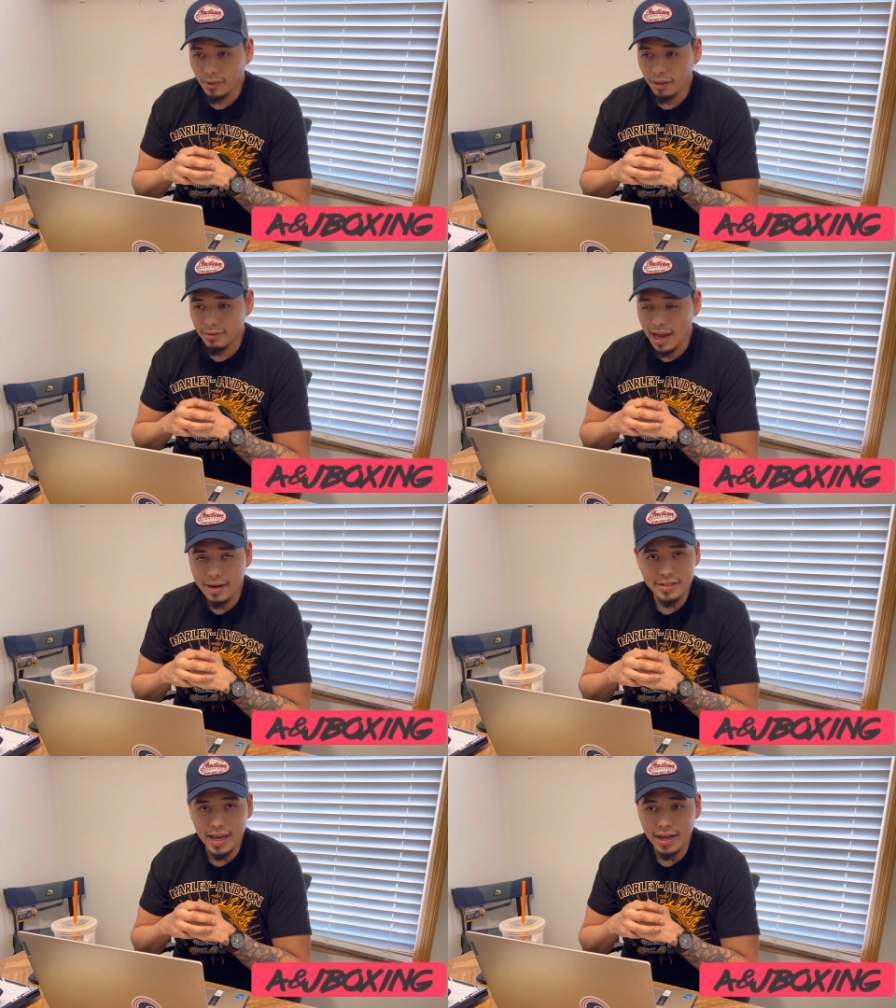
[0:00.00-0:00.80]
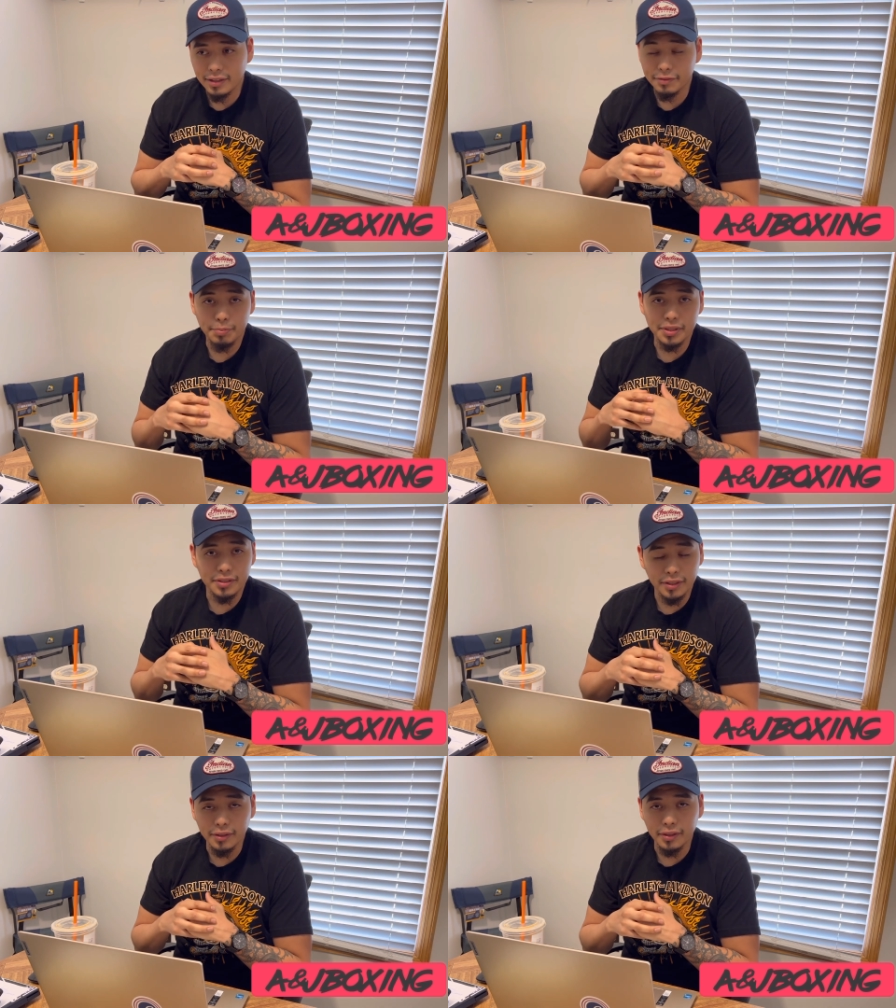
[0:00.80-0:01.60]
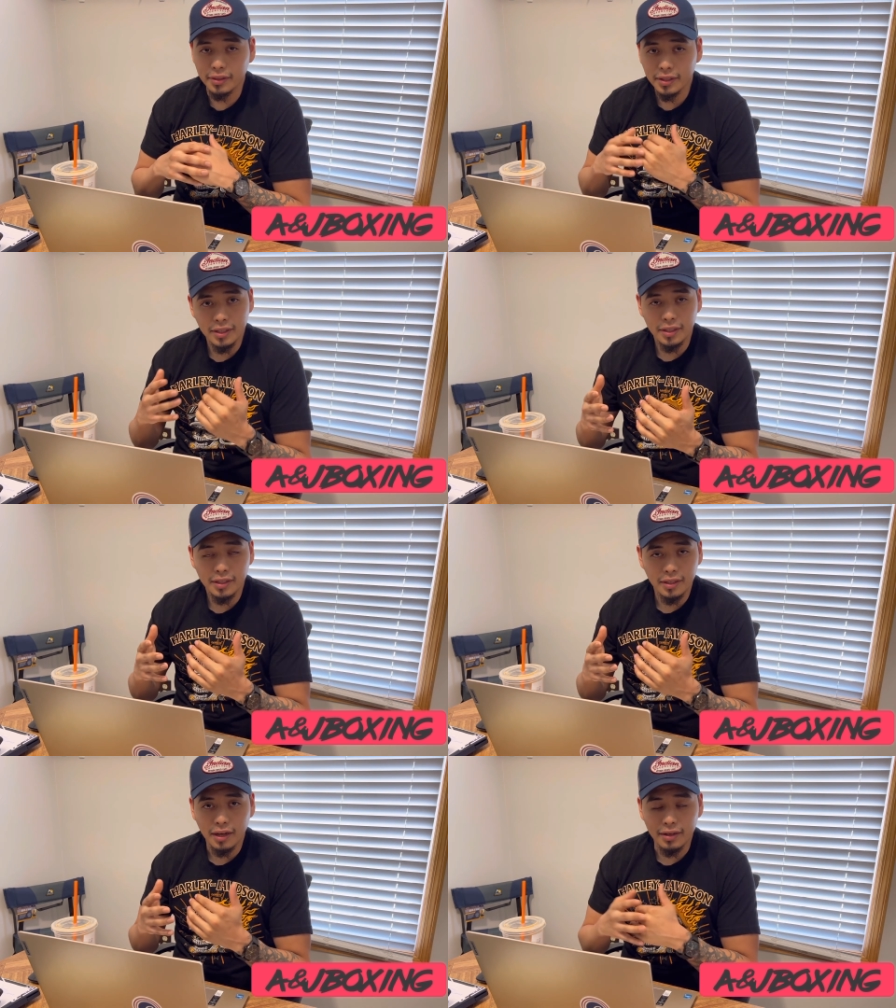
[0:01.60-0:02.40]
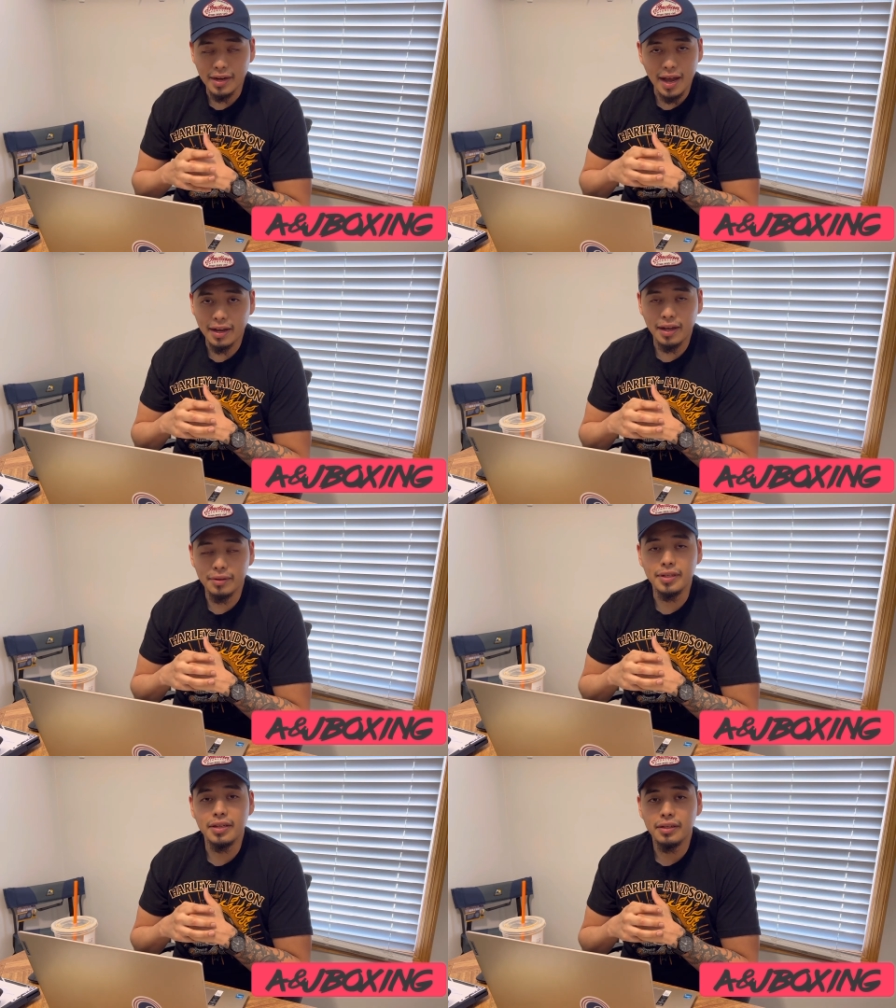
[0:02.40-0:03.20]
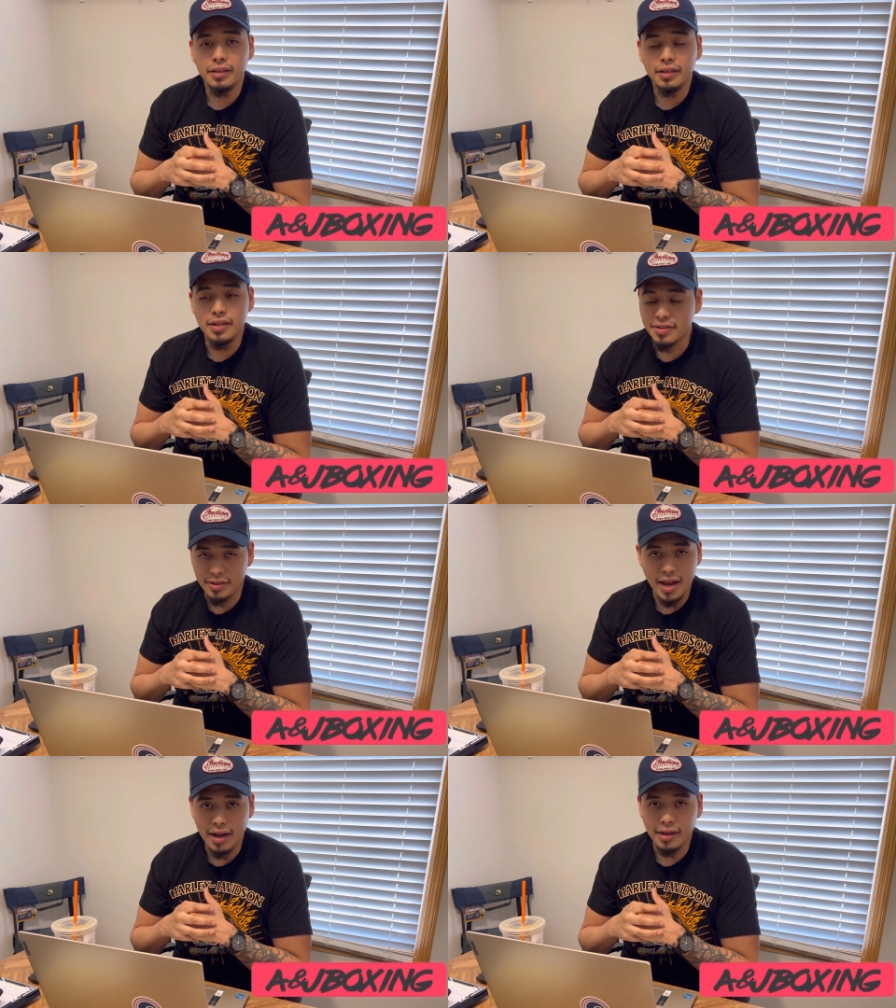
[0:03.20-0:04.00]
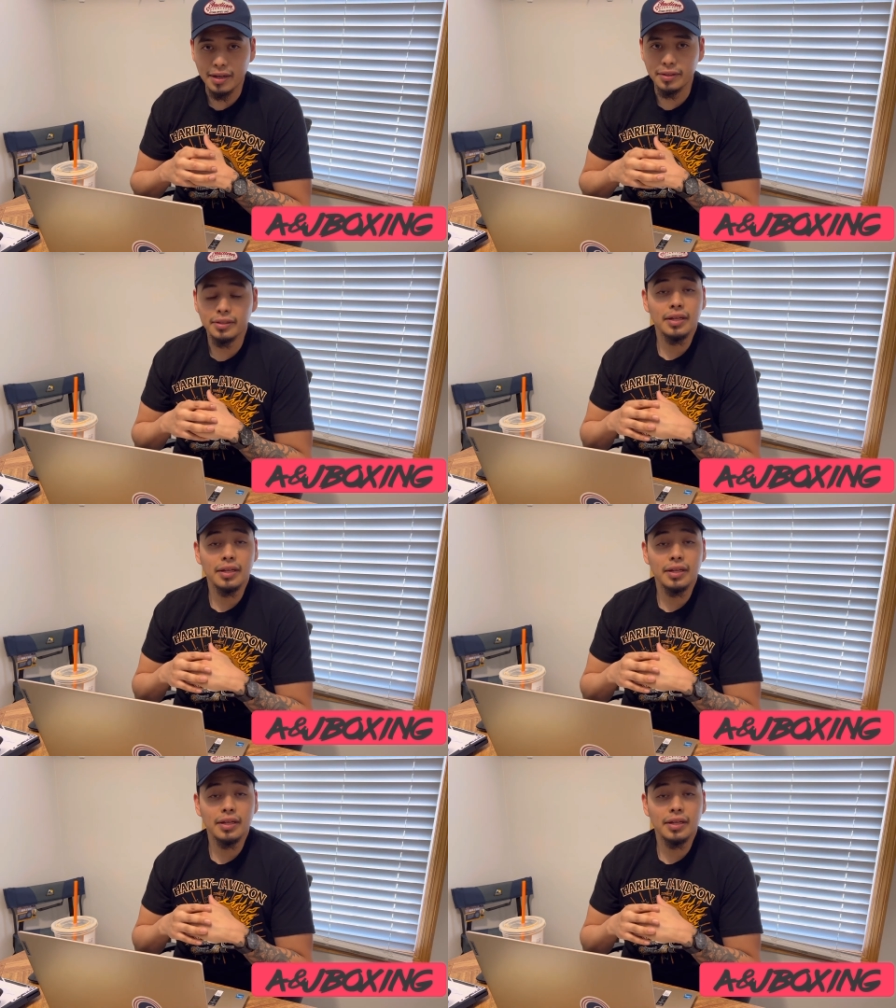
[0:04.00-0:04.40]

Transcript: not as active, but still, a knockout is a knockout.